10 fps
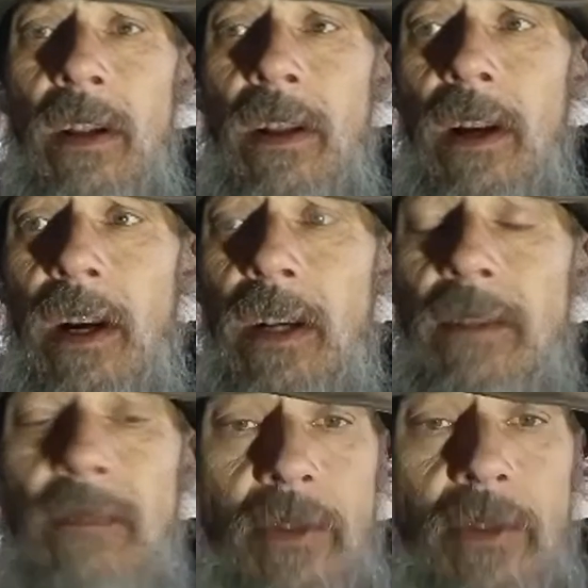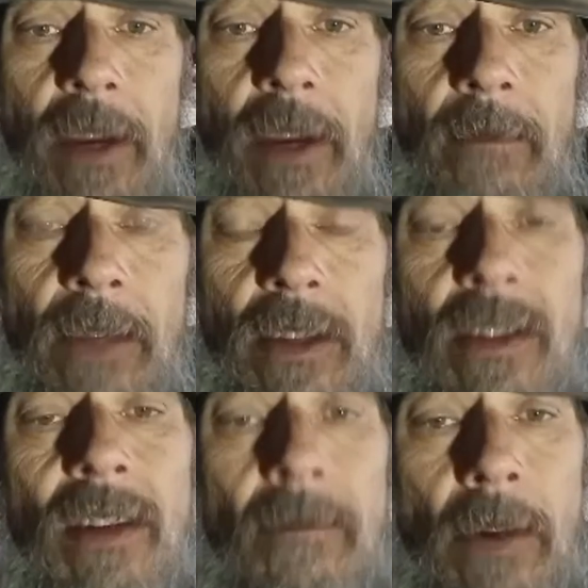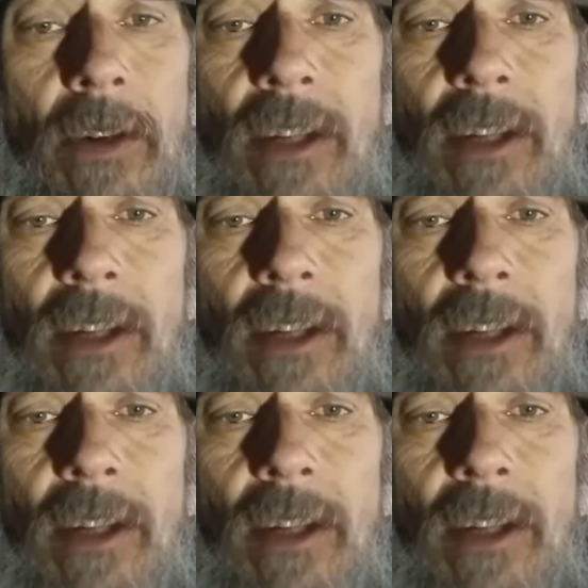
live stream. This is an emergency